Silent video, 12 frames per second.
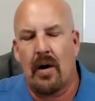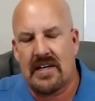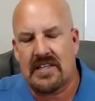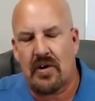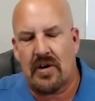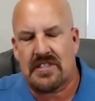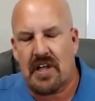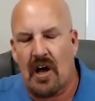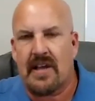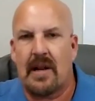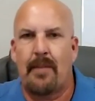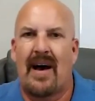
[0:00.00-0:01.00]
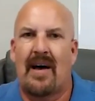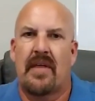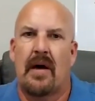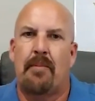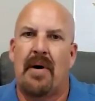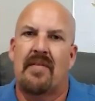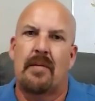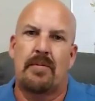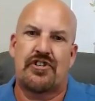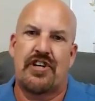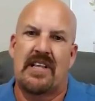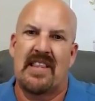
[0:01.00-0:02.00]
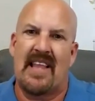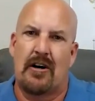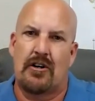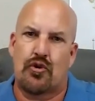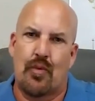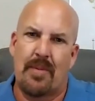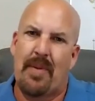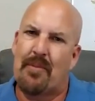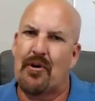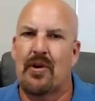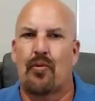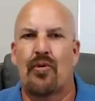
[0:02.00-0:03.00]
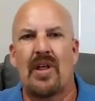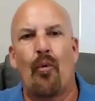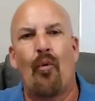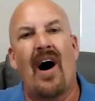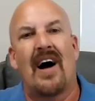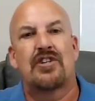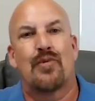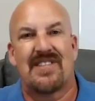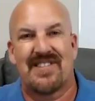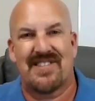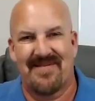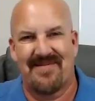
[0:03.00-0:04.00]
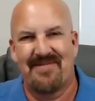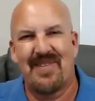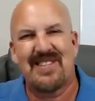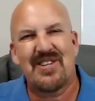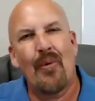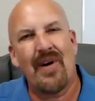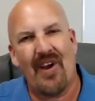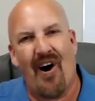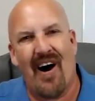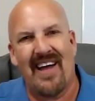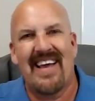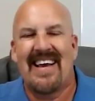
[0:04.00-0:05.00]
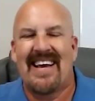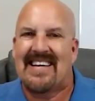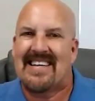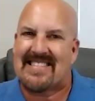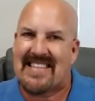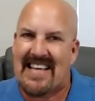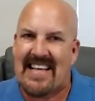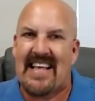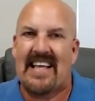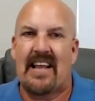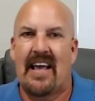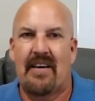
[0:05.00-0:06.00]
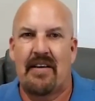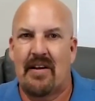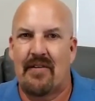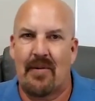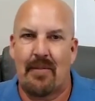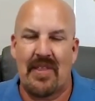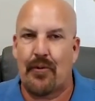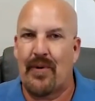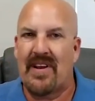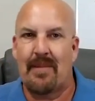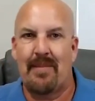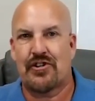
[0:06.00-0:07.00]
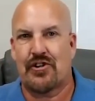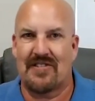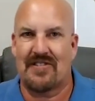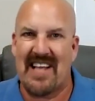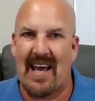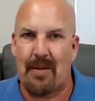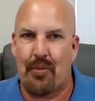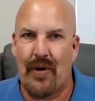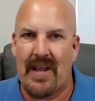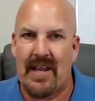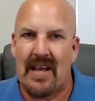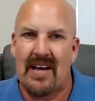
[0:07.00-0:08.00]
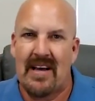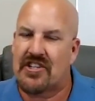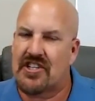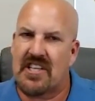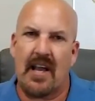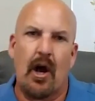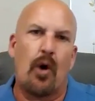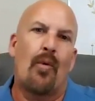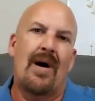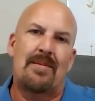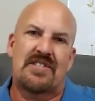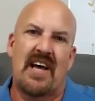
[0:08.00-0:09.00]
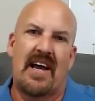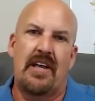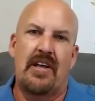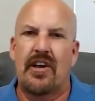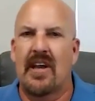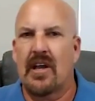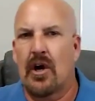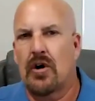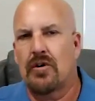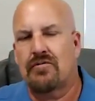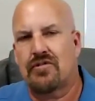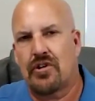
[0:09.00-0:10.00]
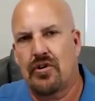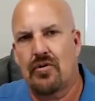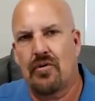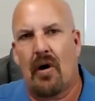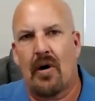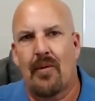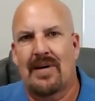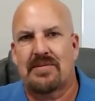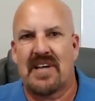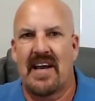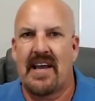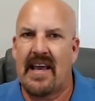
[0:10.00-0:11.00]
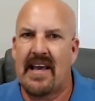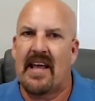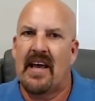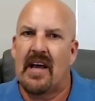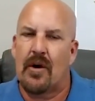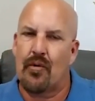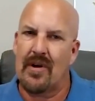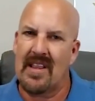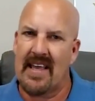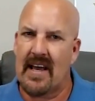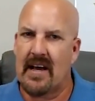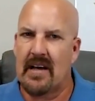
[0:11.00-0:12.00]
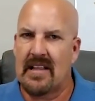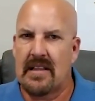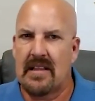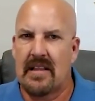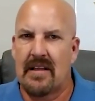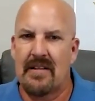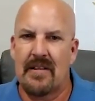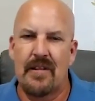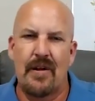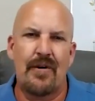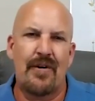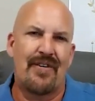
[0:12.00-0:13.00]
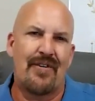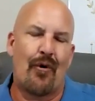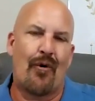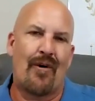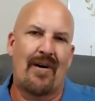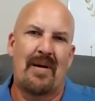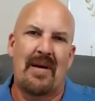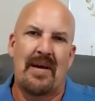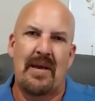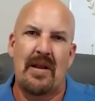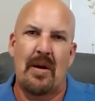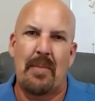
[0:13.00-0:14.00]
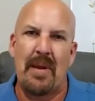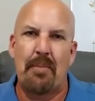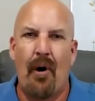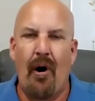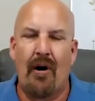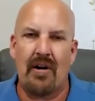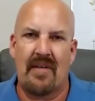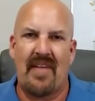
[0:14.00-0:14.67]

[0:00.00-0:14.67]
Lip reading: As I was talking about the Above the Machine Lounge, where people can really watch what's going on, seeing it, you know, from a 3-dimensional standpoint. Just like our website, you can go to our website and really learn or, you know, be part of